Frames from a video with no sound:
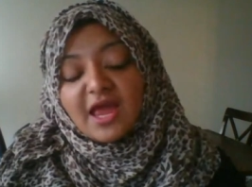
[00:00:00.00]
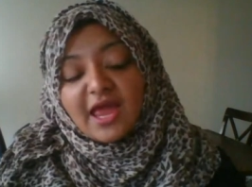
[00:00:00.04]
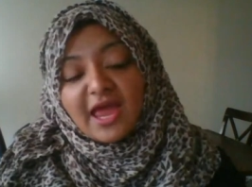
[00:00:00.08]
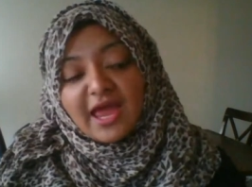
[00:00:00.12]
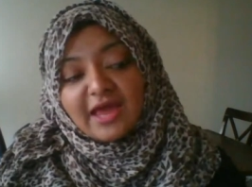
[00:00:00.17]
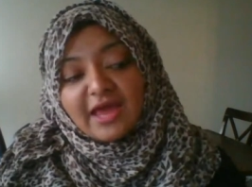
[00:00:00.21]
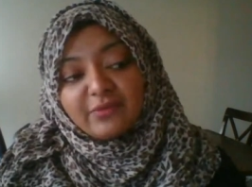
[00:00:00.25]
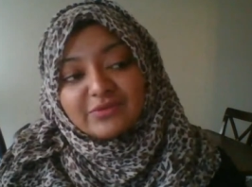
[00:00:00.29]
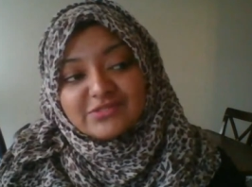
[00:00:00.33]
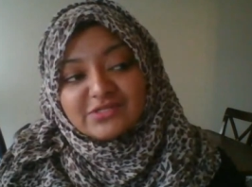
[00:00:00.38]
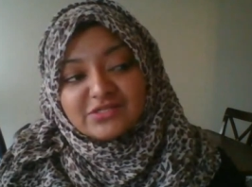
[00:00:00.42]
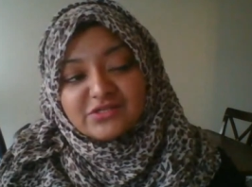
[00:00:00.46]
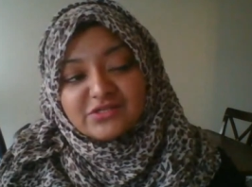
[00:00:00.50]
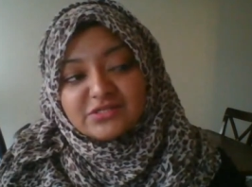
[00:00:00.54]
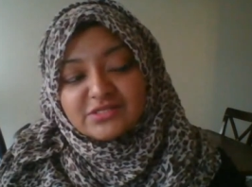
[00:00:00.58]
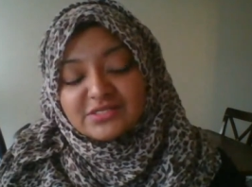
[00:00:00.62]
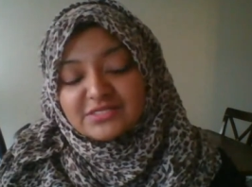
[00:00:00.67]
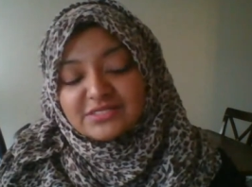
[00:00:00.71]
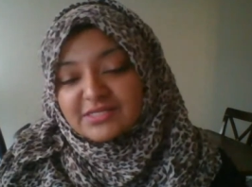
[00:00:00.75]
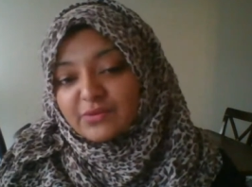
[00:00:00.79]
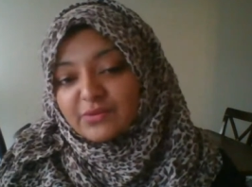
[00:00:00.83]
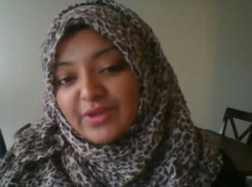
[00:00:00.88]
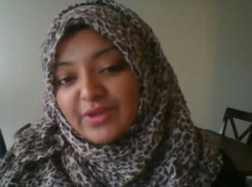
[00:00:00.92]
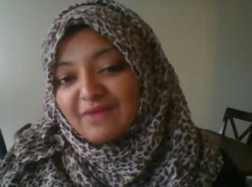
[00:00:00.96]
And what's interesting
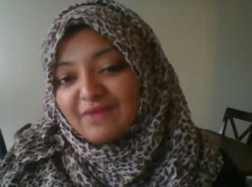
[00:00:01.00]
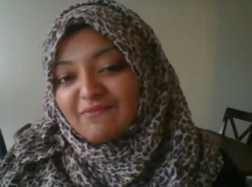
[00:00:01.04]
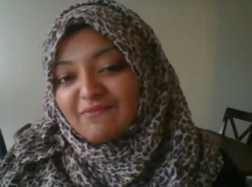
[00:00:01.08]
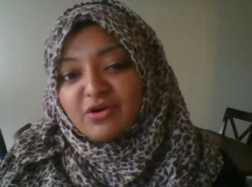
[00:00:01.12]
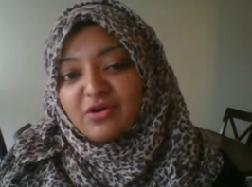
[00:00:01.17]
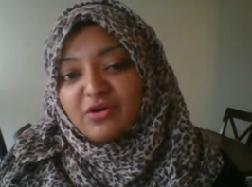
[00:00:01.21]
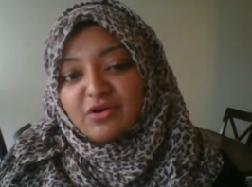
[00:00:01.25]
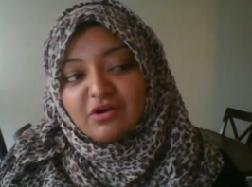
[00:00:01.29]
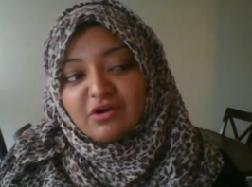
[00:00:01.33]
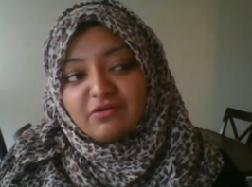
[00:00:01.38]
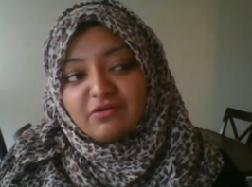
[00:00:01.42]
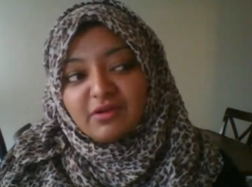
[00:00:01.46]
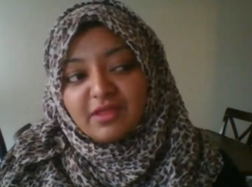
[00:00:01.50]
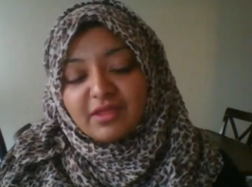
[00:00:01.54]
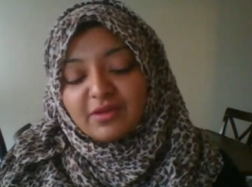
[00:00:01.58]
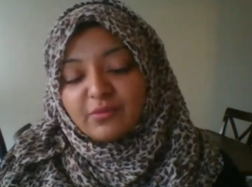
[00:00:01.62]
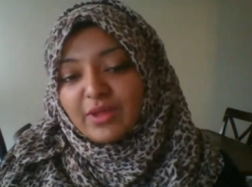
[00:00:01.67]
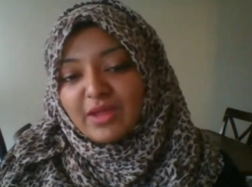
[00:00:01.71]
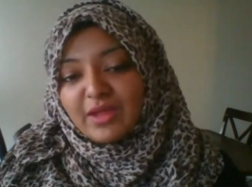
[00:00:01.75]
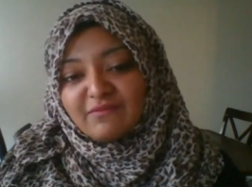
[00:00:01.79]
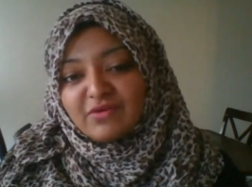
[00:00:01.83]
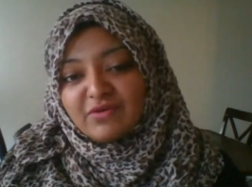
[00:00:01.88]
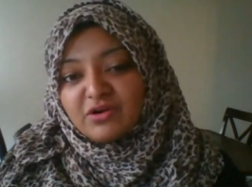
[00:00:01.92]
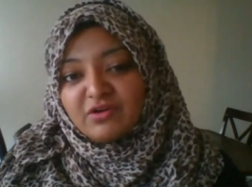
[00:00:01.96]
is like we haven't heard
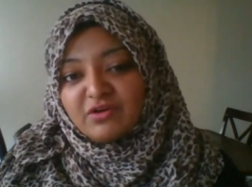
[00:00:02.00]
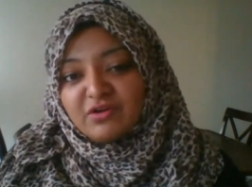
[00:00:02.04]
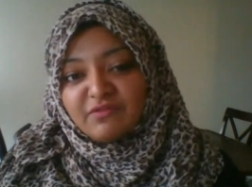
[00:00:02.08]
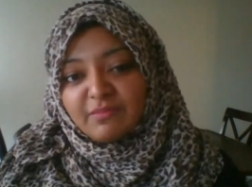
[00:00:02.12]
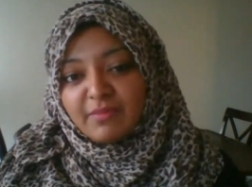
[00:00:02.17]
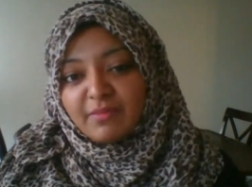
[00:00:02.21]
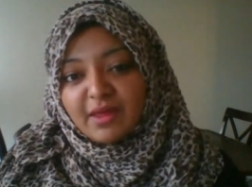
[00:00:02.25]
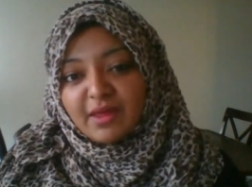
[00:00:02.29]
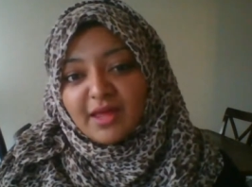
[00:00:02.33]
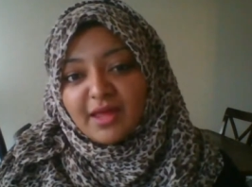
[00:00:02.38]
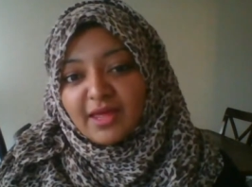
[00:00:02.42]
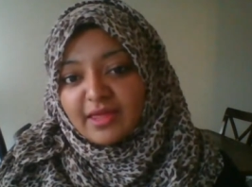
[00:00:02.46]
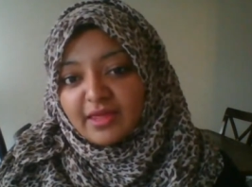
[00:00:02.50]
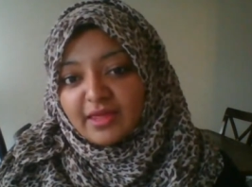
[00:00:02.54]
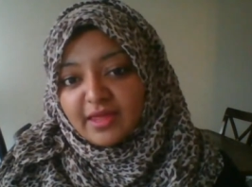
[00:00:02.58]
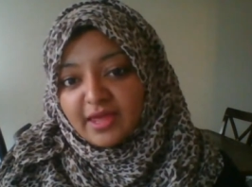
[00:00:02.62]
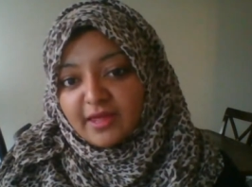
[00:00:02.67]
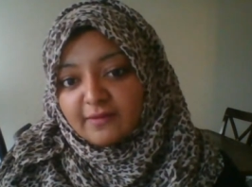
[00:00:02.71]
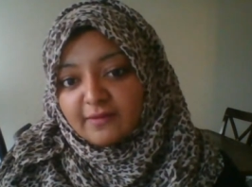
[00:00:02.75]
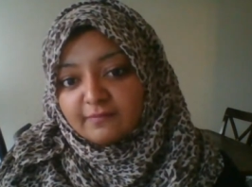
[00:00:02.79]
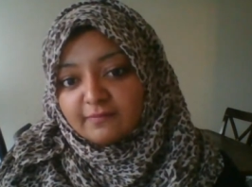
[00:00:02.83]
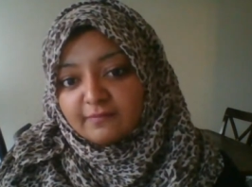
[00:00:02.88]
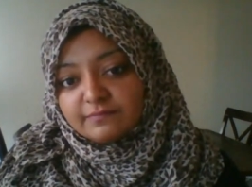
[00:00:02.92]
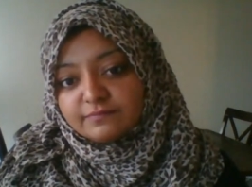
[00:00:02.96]
from that guy
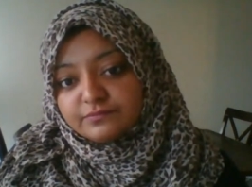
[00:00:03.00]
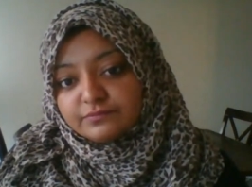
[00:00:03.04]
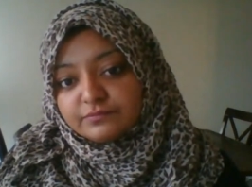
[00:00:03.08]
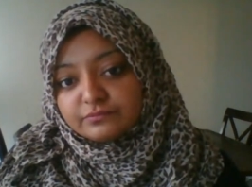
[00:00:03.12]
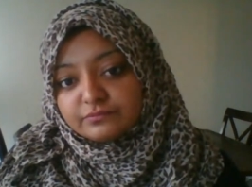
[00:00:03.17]
again